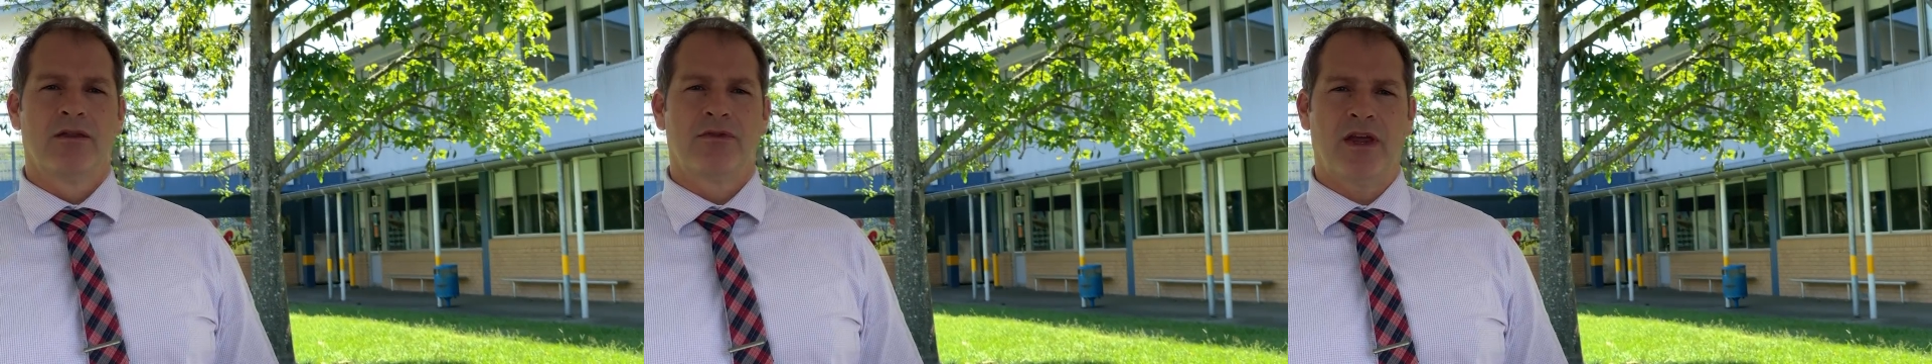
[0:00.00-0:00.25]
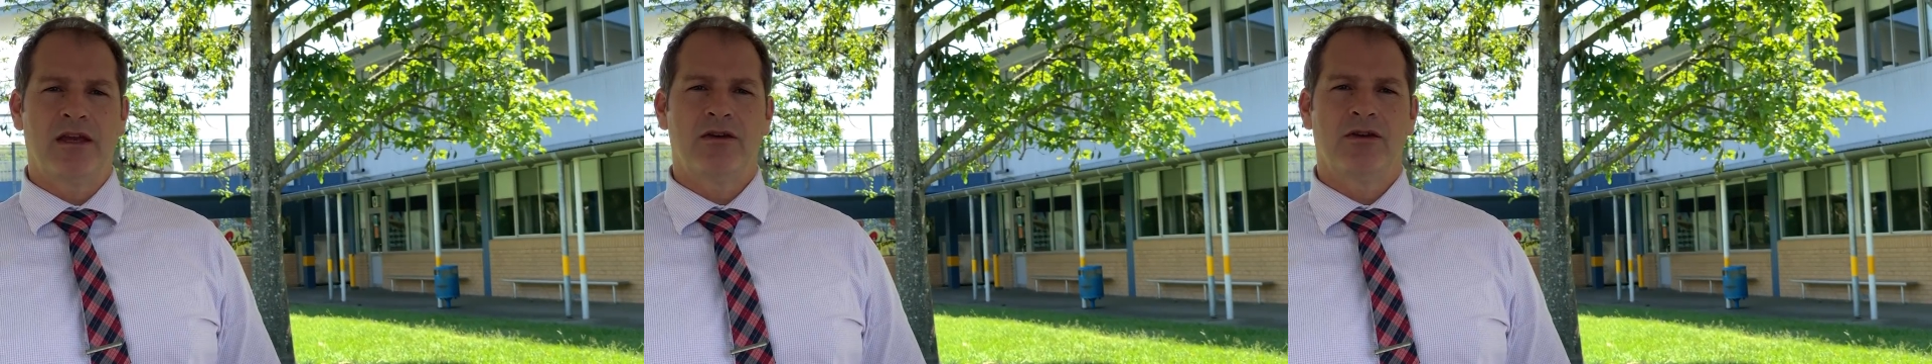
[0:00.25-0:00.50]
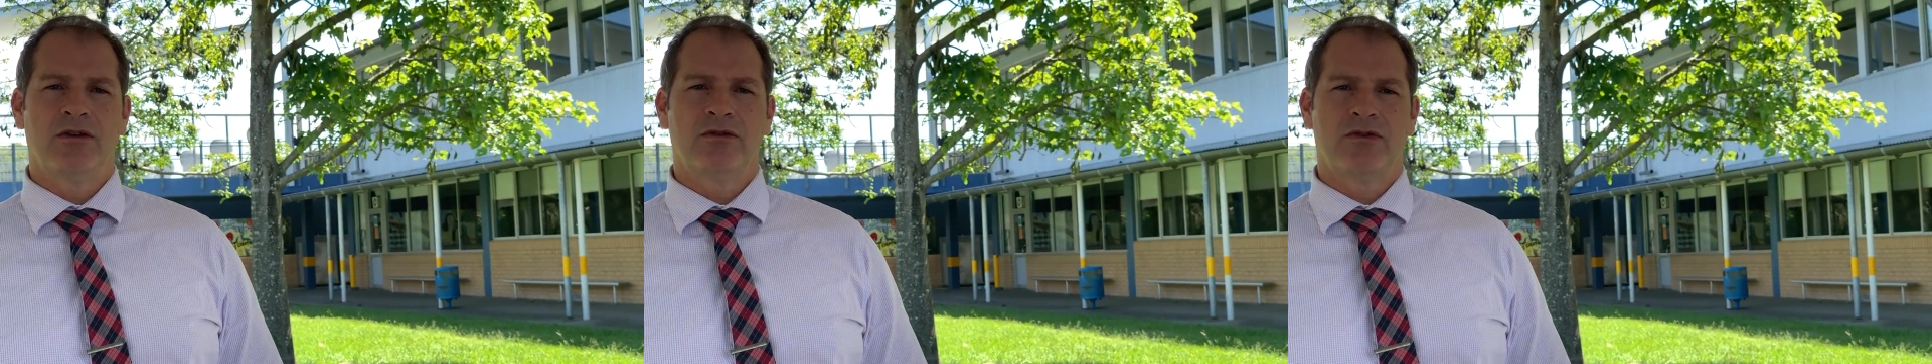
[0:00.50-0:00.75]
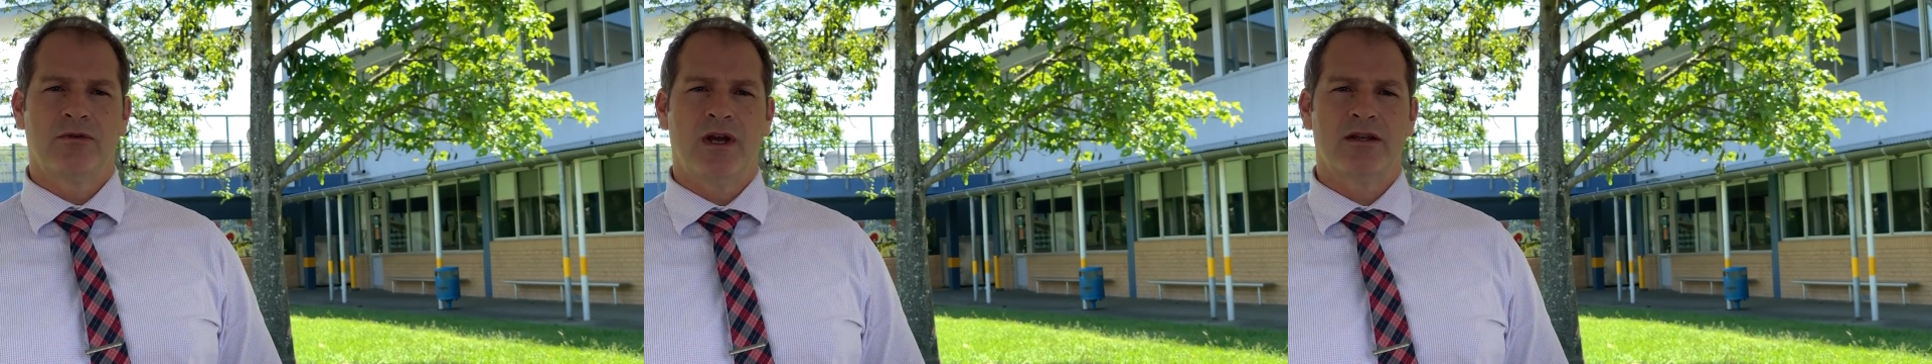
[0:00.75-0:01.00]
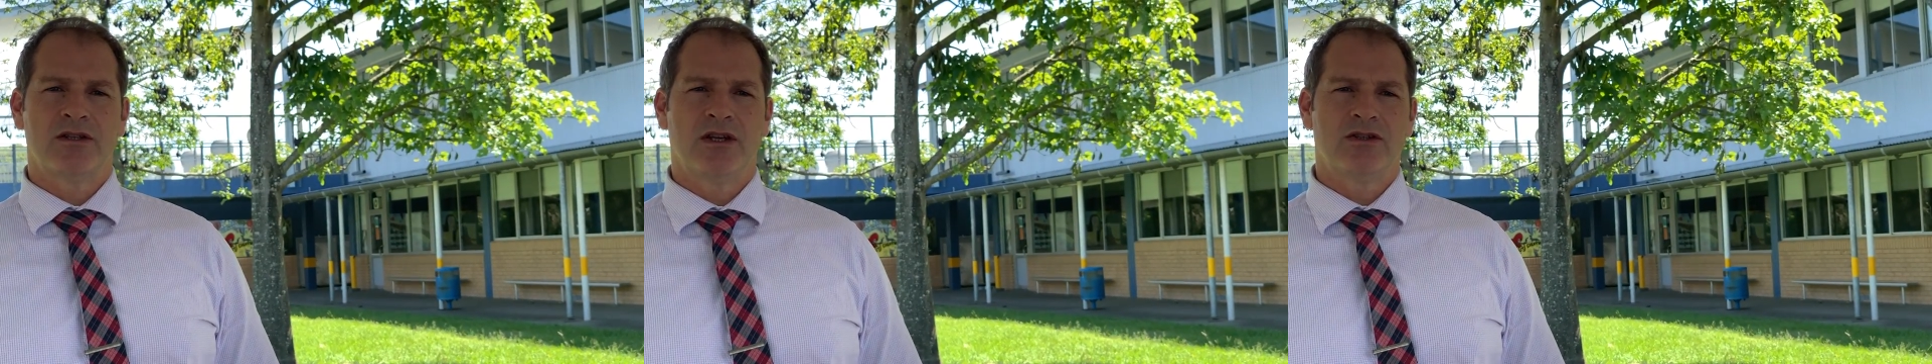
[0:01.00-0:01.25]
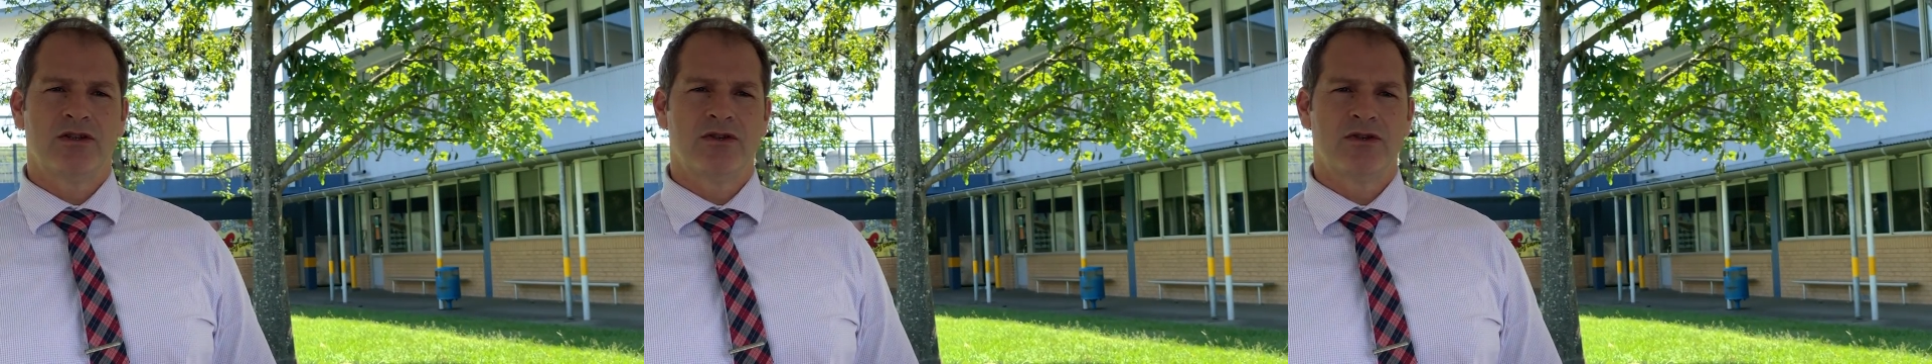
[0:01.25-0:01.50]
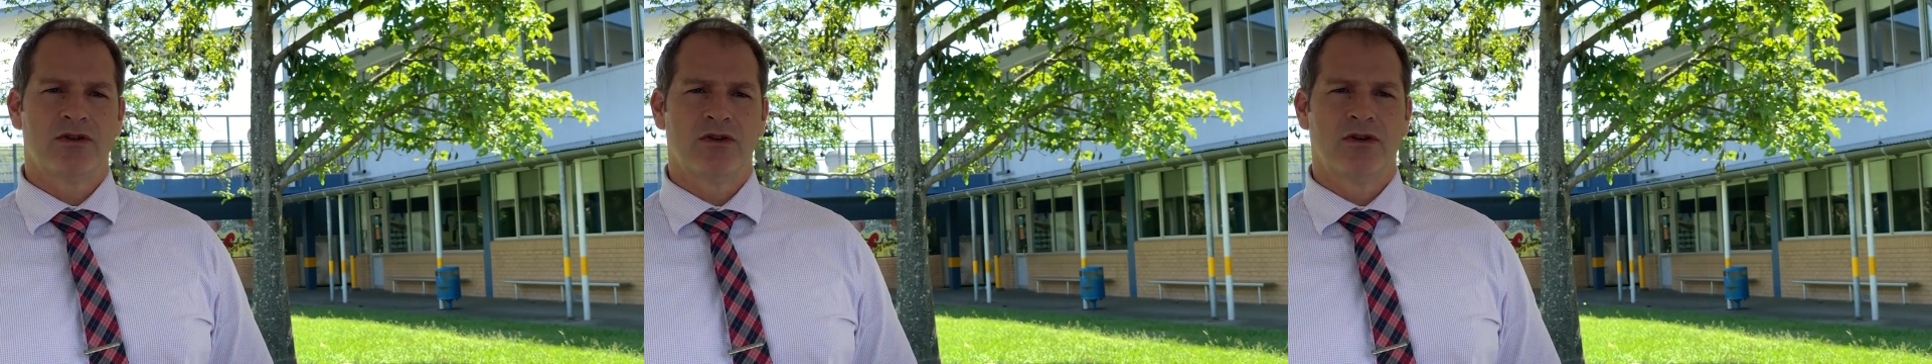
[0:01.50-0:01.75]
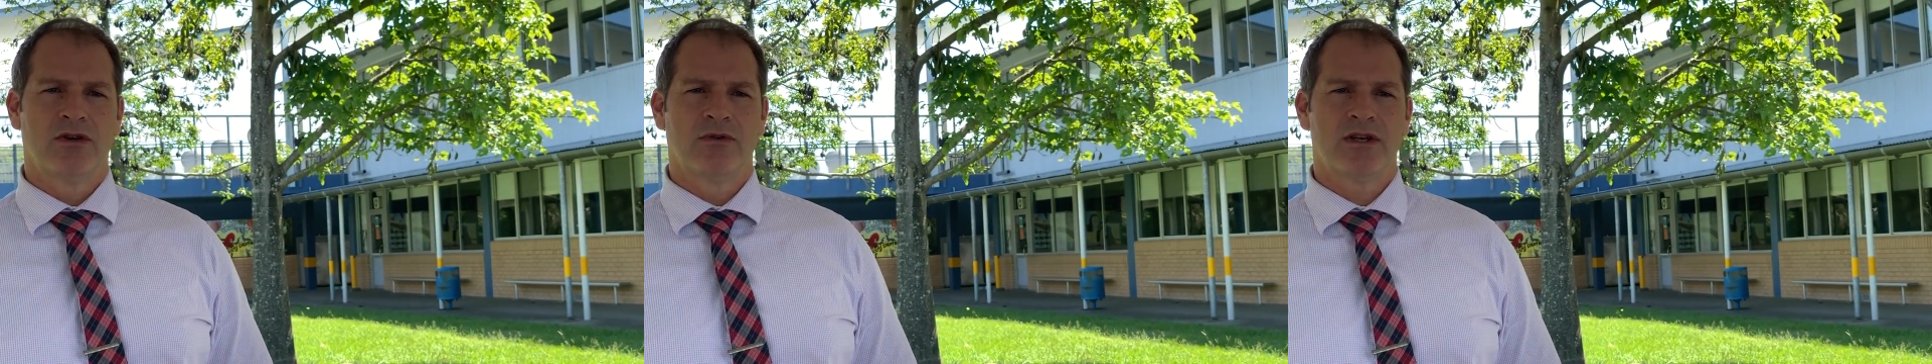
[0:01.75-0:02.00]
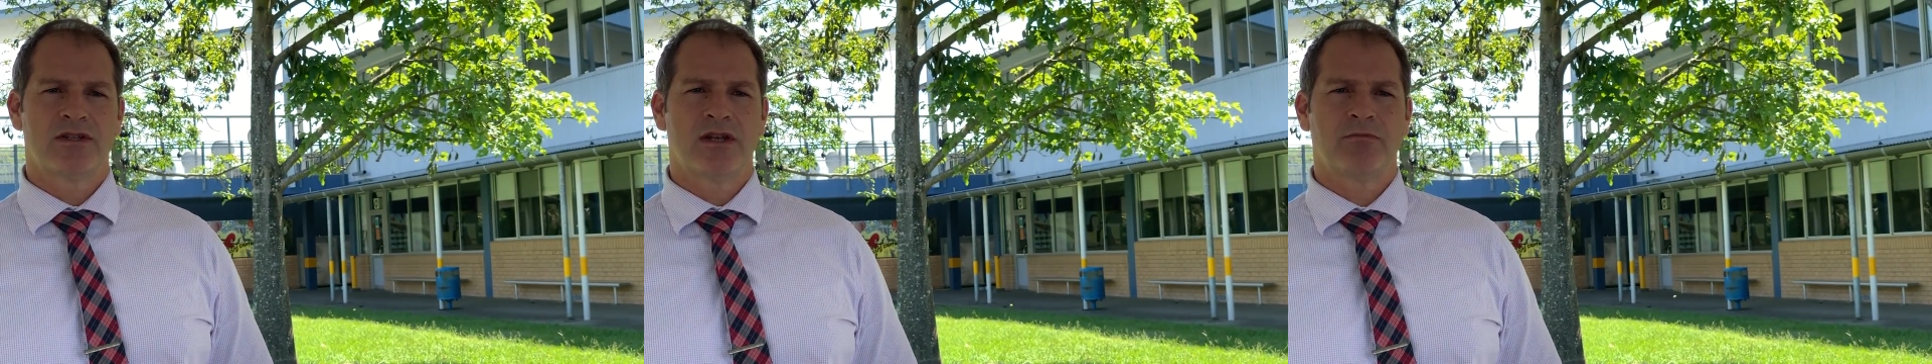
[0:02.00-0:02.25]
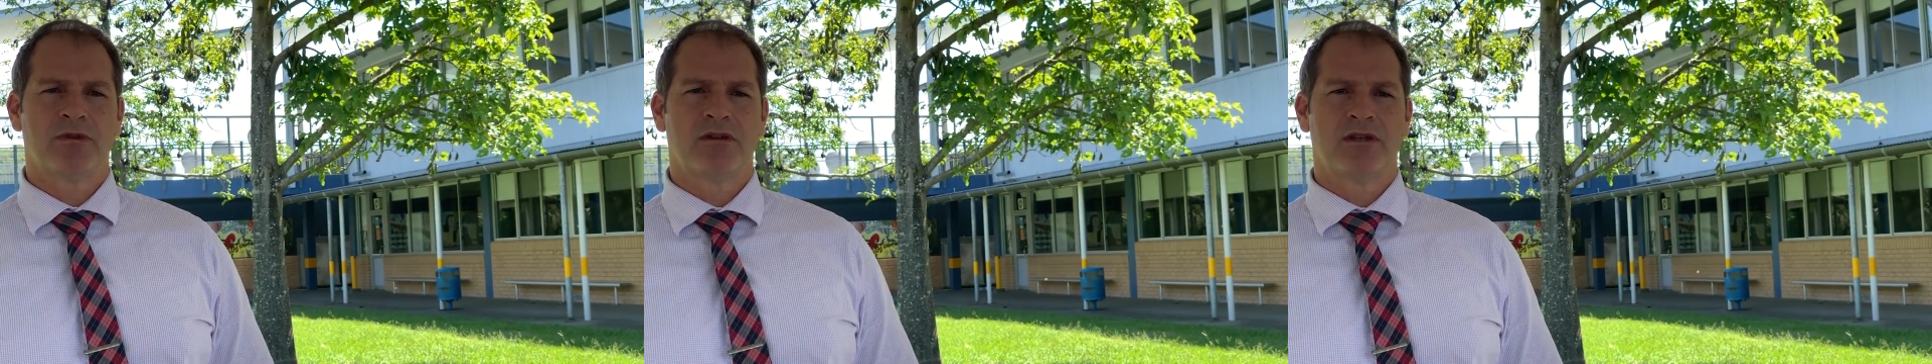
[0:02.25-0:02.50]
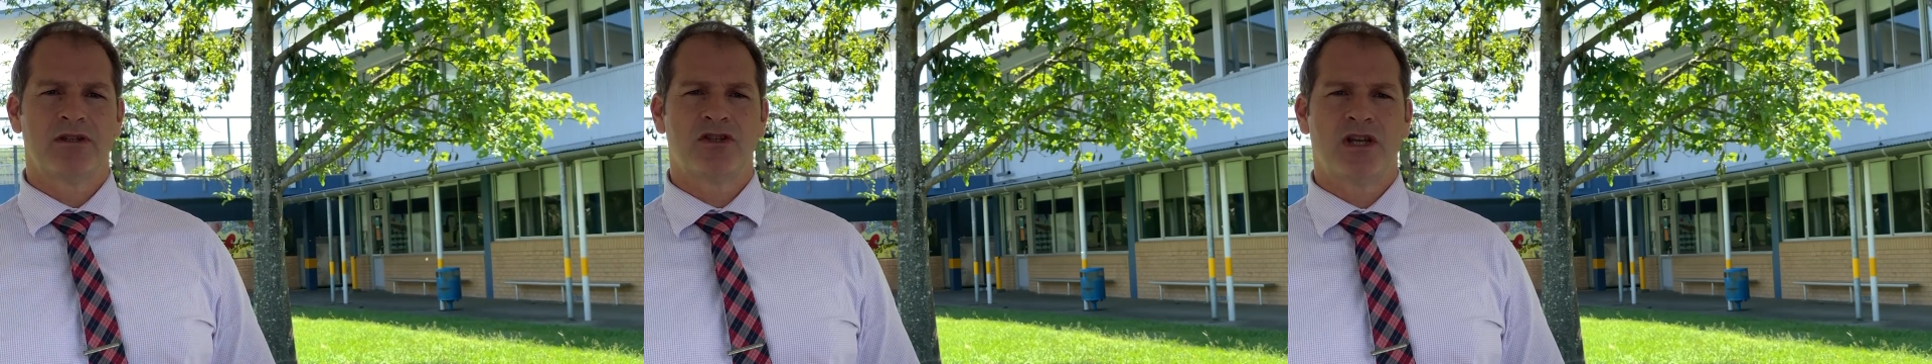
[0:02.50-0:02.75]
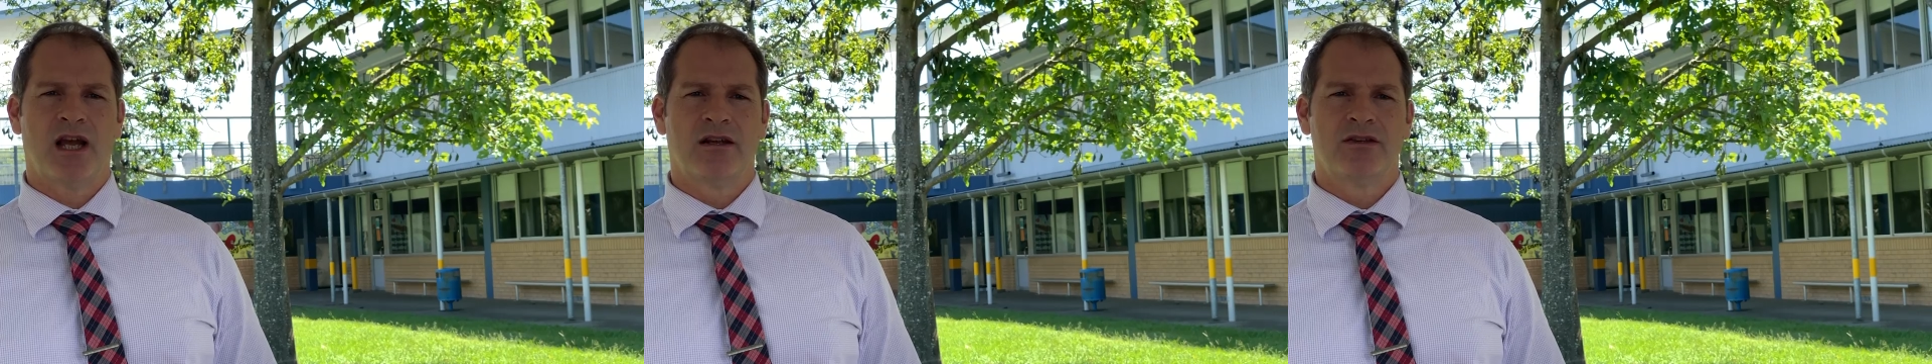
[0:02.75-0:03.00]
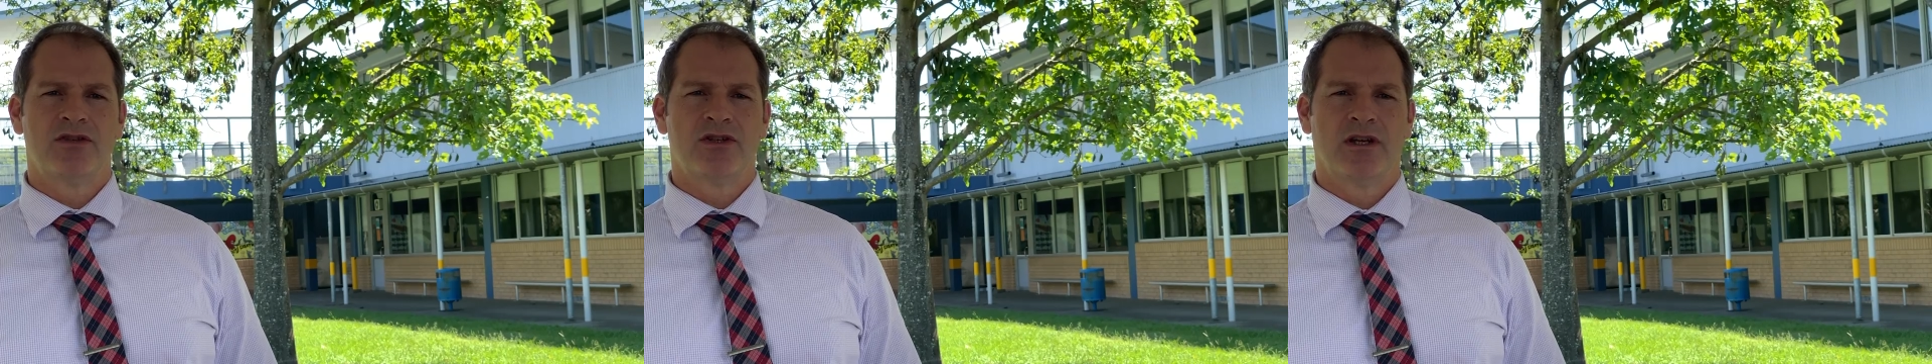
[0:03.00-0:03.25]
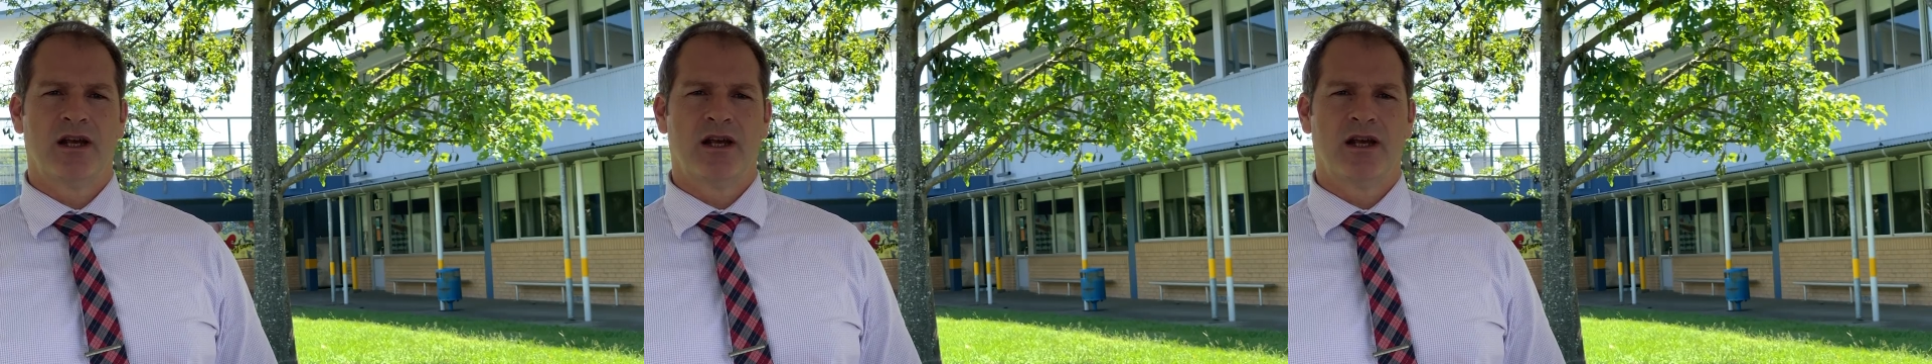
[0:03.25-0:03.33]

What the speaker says: Thank you to our teachers who have accepted this challenge